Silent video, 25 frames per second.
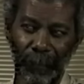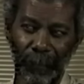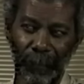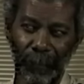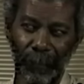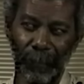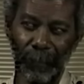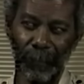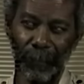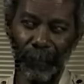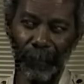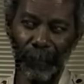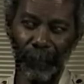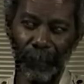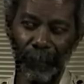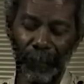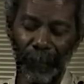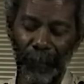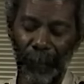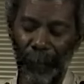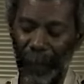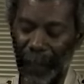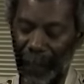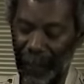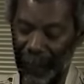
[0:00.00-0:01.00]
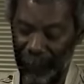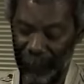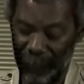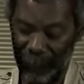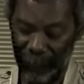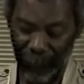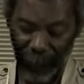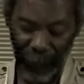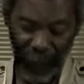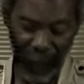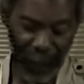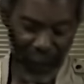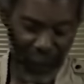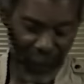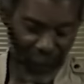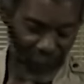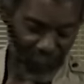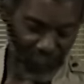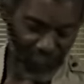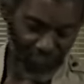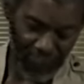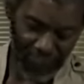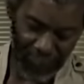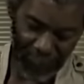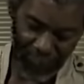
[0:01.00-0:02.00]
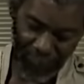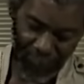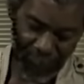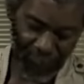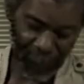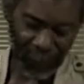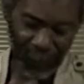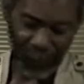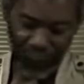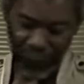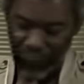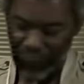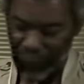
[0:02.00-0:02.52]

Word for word: Kill me? My friend, we must...